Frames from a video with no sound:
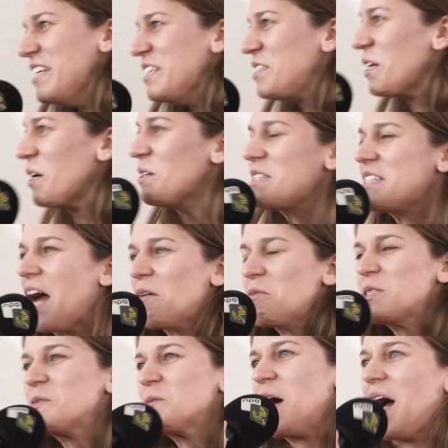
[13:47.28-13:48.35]
shows. And I
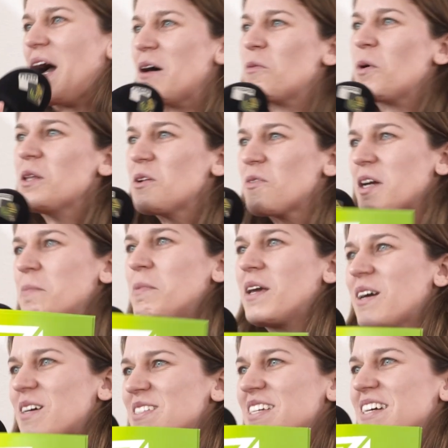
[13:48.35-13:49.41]
was really wondering,
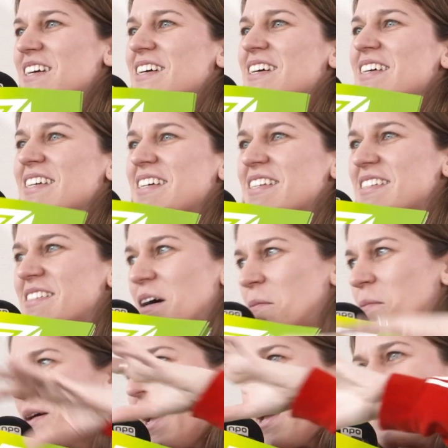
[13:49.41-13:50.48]
because there are
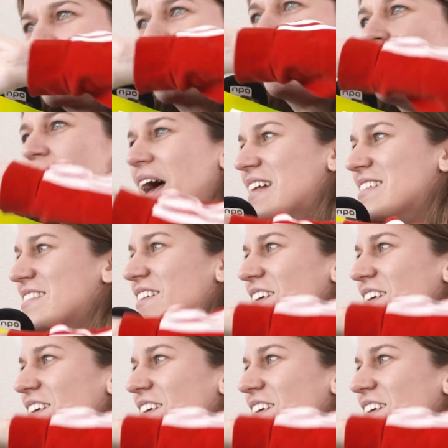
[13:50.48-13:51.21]
some kind of bands